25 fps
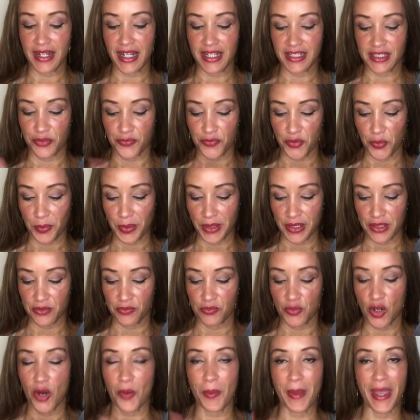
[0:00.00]
It's a forbidden
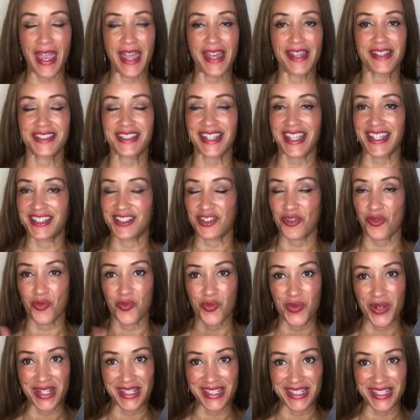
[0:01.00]
romance. It's
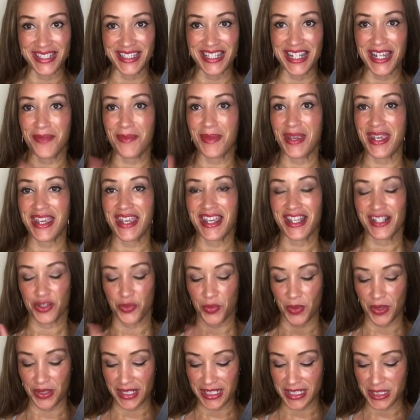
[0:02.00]
really steamy. It's
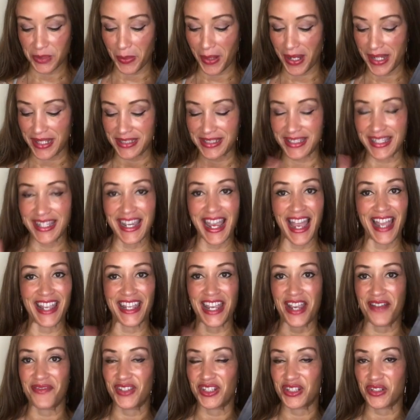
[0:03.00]
really spicy. I
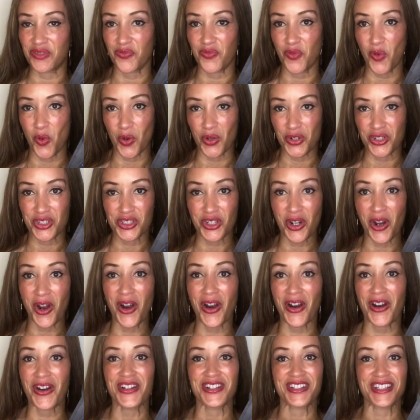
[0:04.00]
gave this four
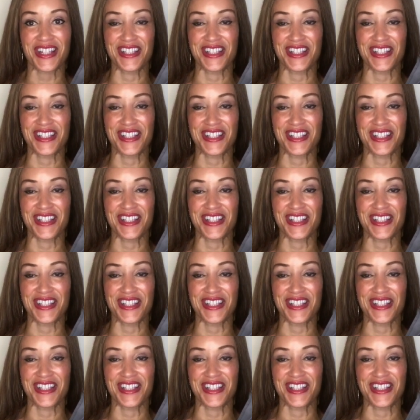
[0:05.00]
stars.